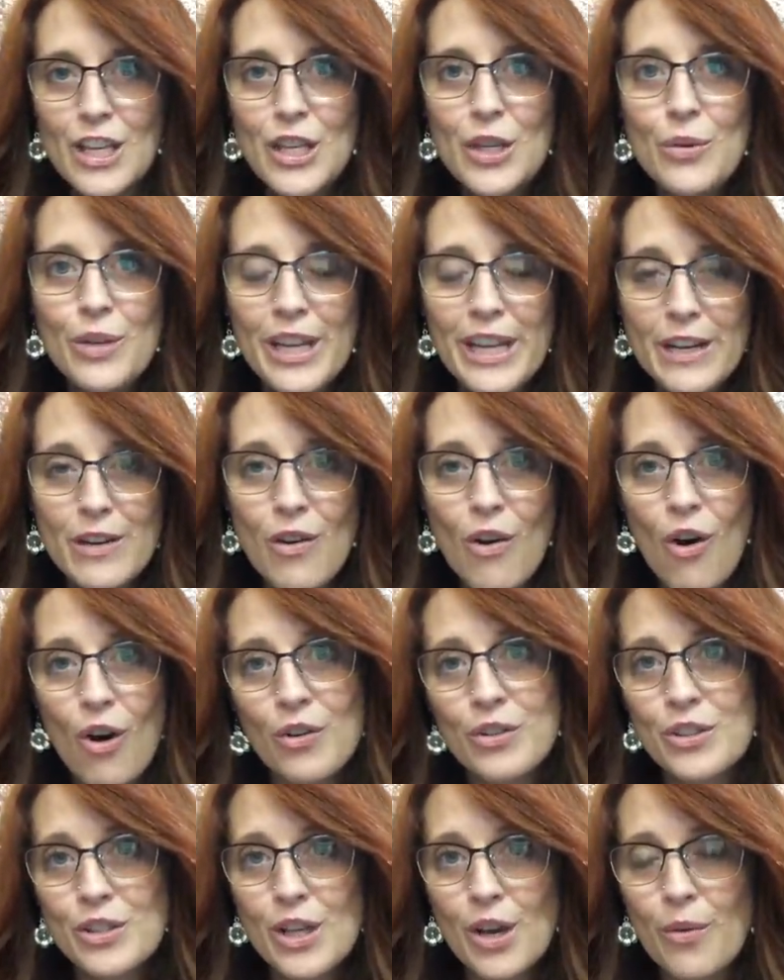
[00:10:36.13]
You can
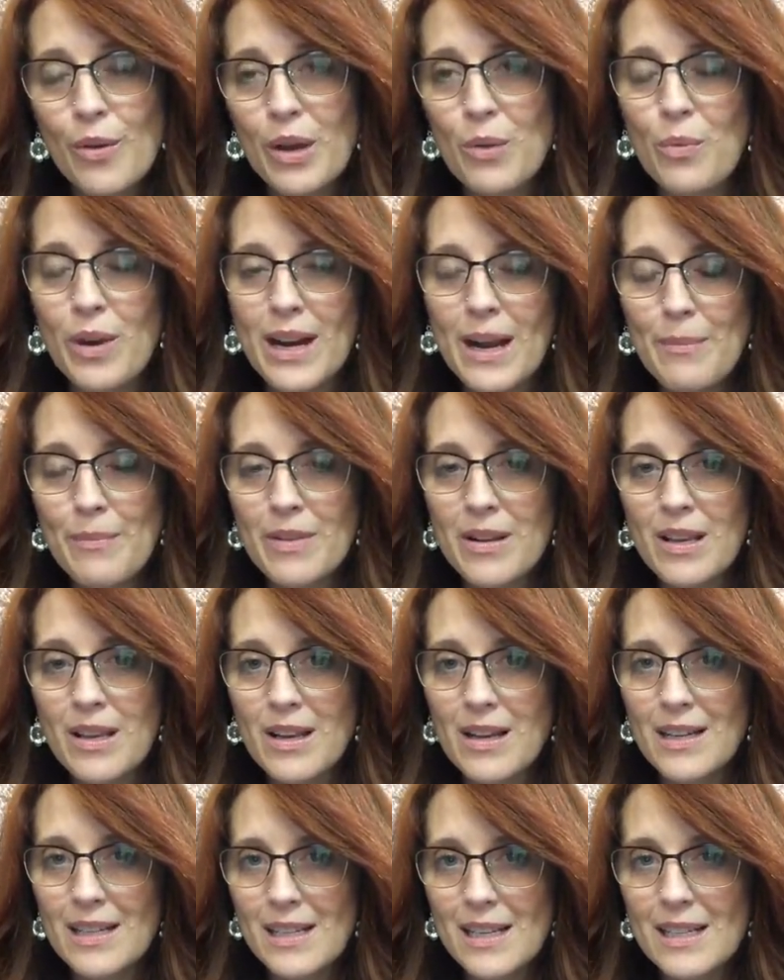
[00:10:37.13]
also, and what I'm
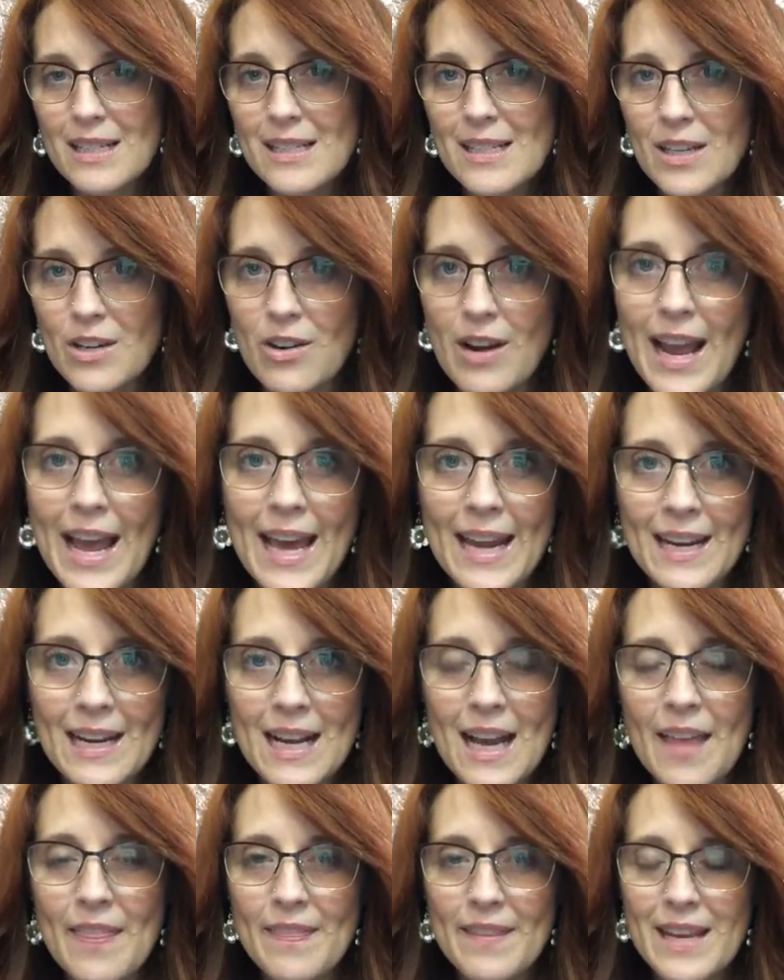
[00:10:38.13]
going to consider
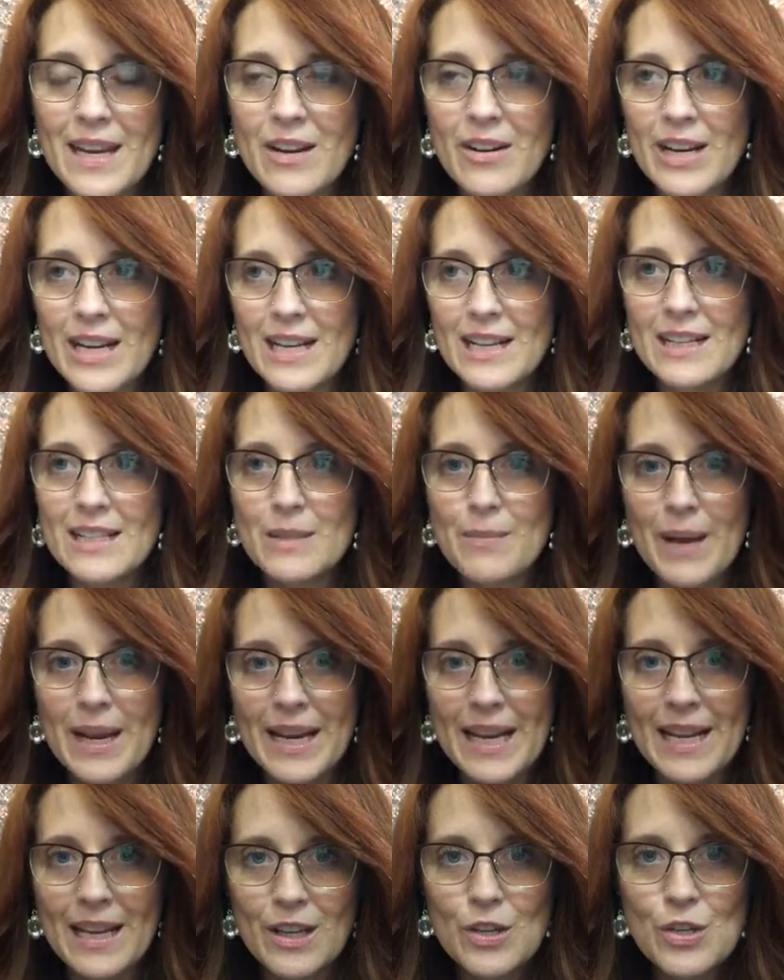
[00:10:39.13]
adding on there is
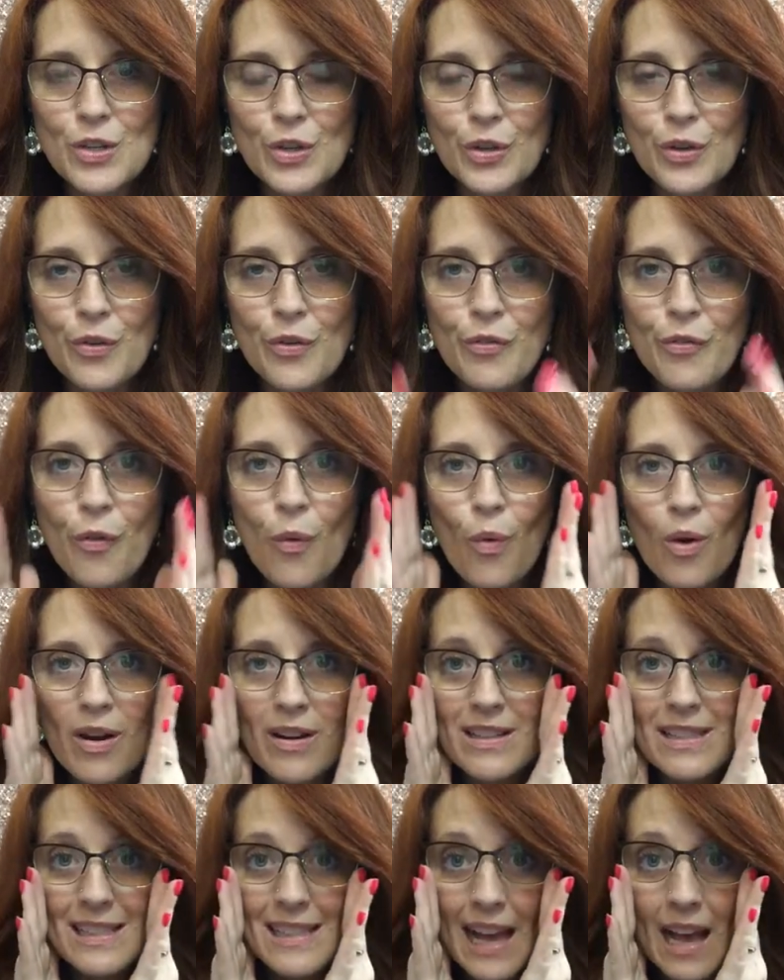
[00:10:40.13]
my handle
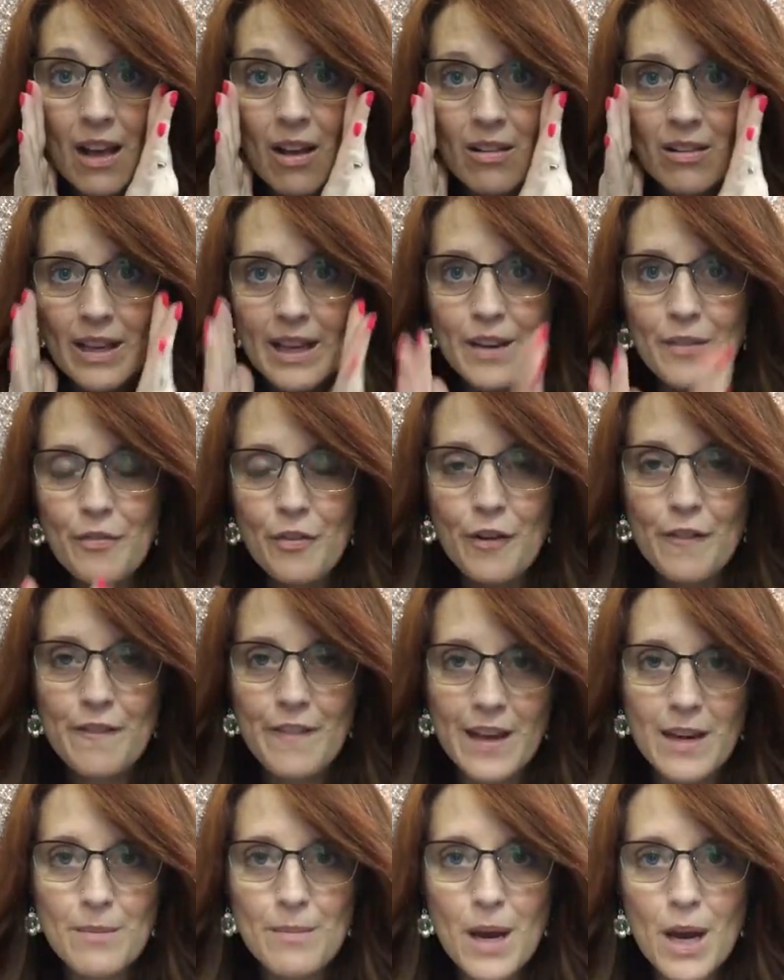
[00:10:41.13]
for Zelle and for
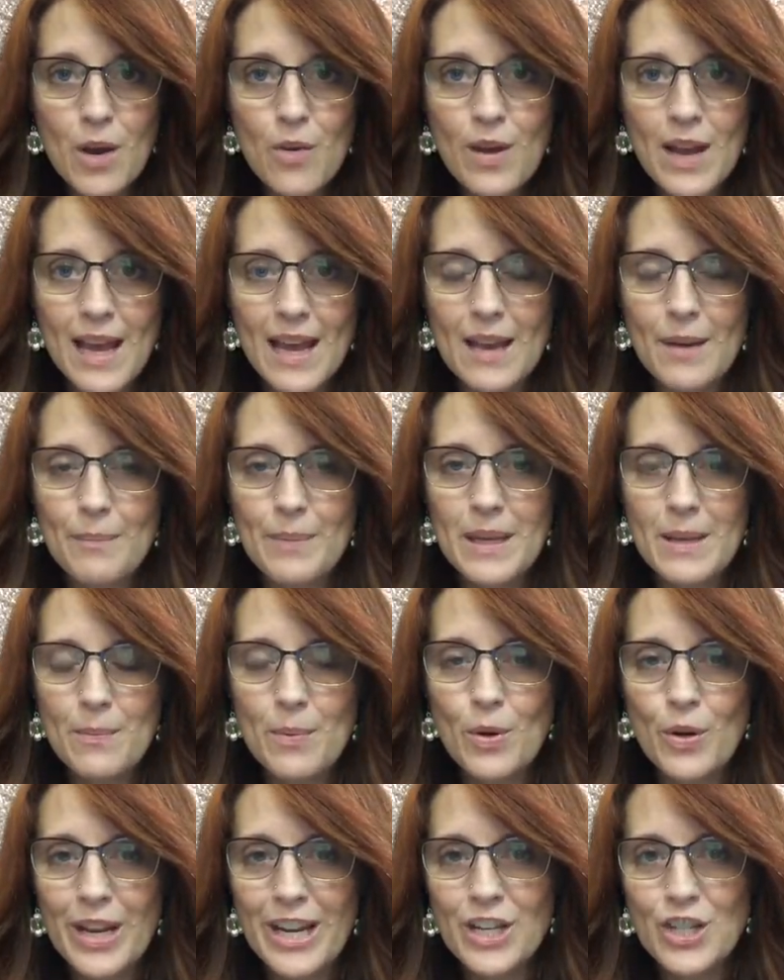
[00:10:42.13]
Venmo, and
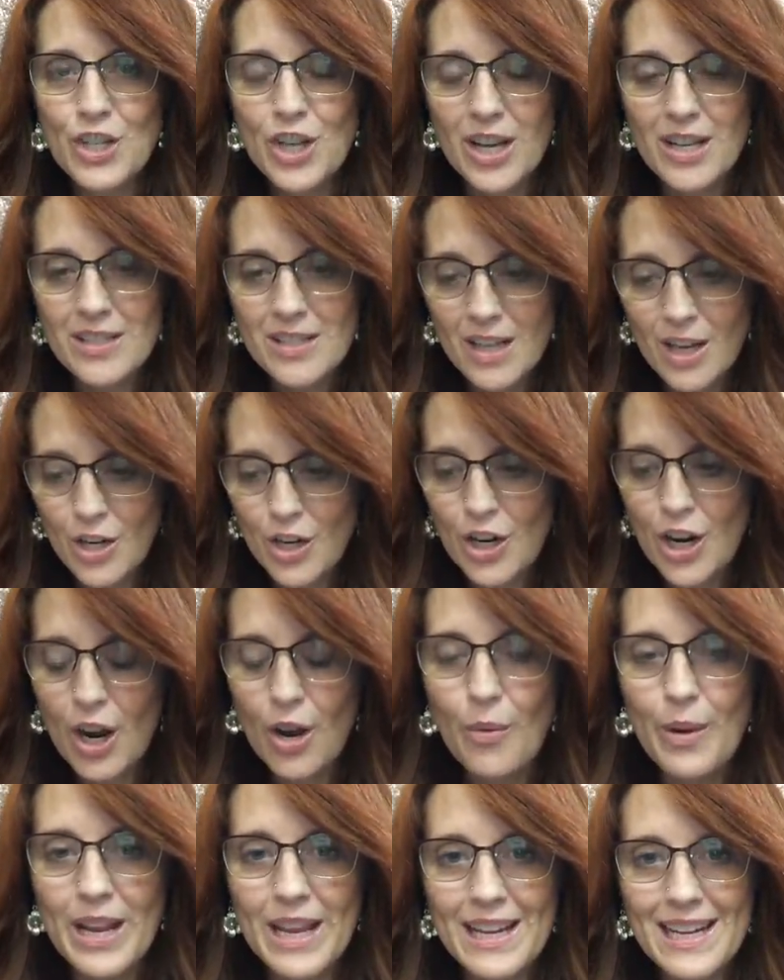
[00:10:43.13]
people can just
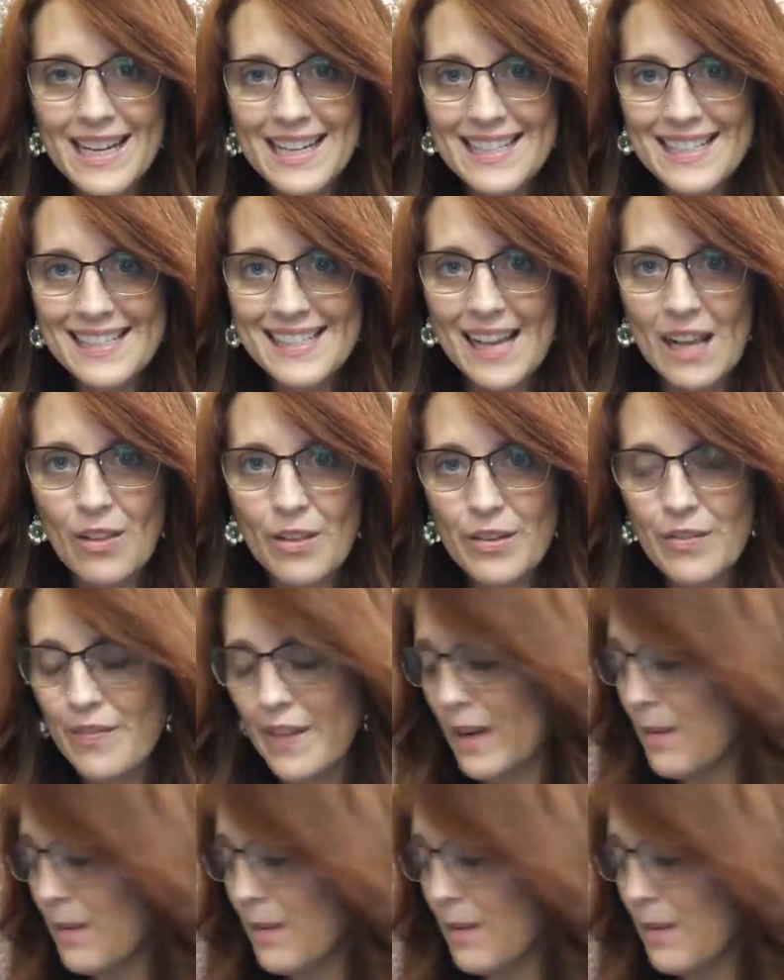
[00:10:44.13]
go in and Zelle and